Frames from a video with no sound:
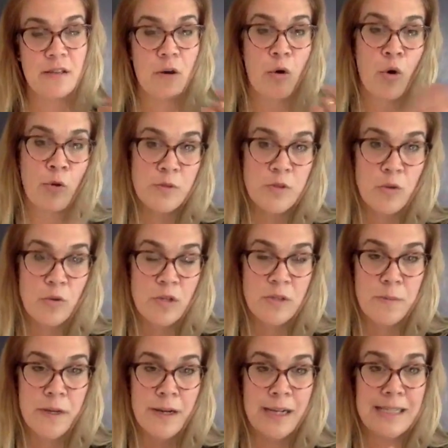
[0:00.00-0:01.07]
homeschool
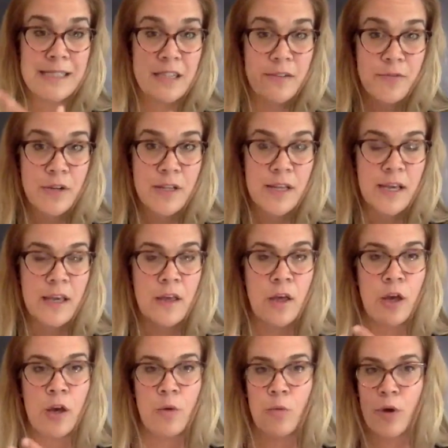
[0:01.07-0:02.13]
experience differently.
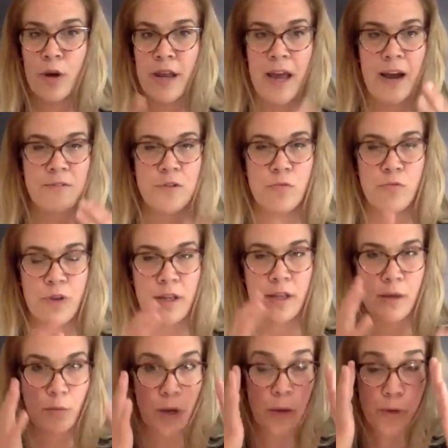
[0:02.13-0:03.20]
We're going to have to
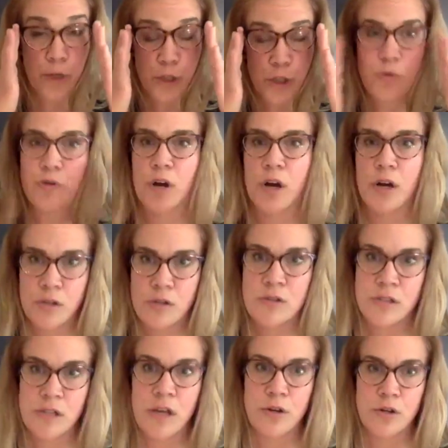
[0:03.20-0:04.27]
really, and we do
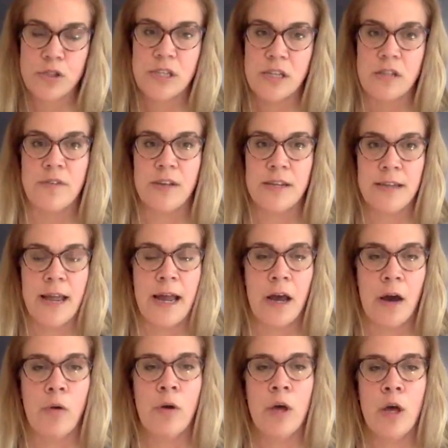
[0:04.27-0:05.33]
a good deal of it
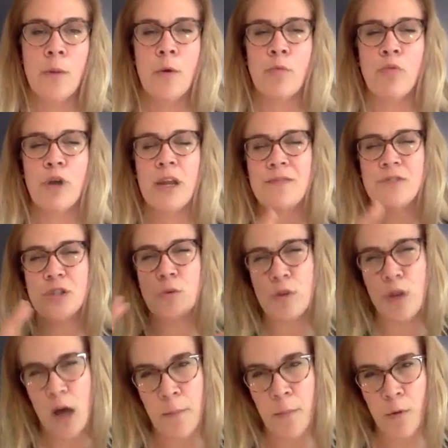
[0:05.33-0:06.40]
now, but we're going to have to do
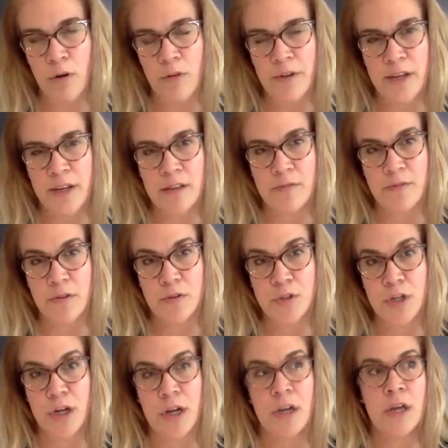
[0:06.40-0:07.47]
a lot more of it in the
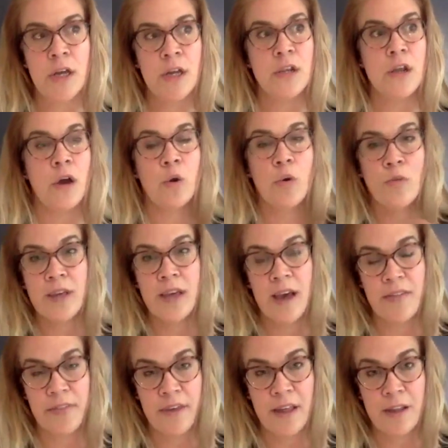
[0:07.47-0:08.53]
future, not only
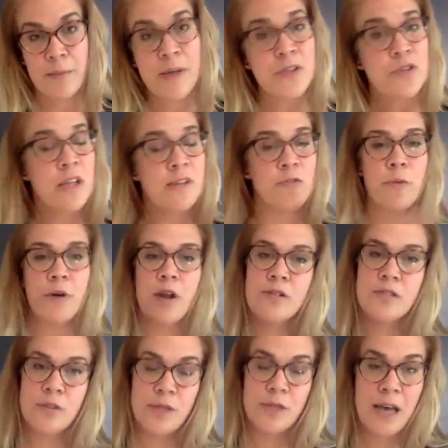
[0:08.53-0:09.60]
at the elementary level, but
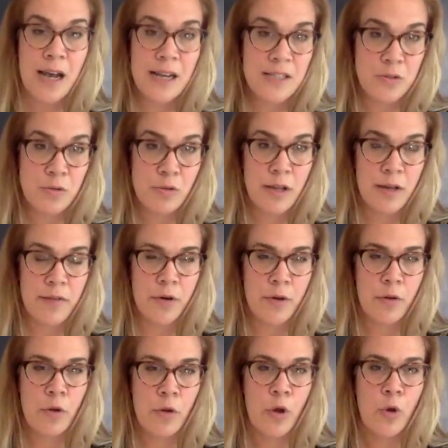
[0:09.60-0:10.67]
also at the high school
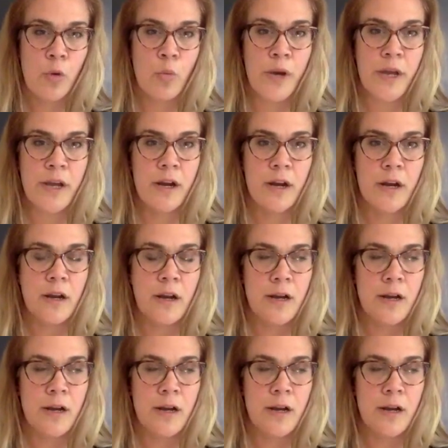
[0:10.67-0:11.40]
level, where